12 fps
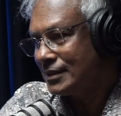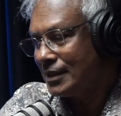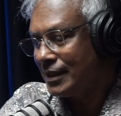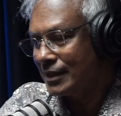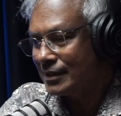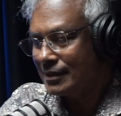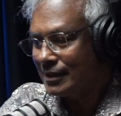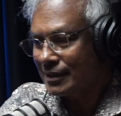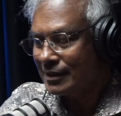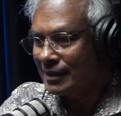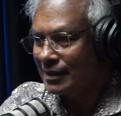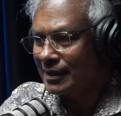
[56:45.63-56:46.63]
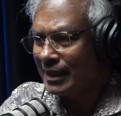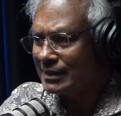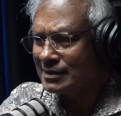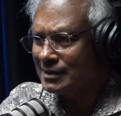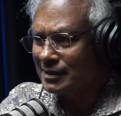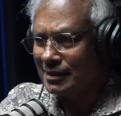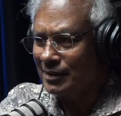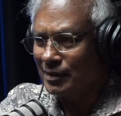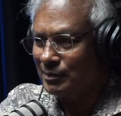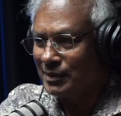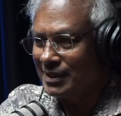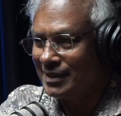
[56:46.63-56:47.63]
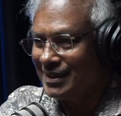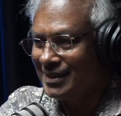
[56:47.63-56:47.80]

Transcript: like a gangster, you know. I mean,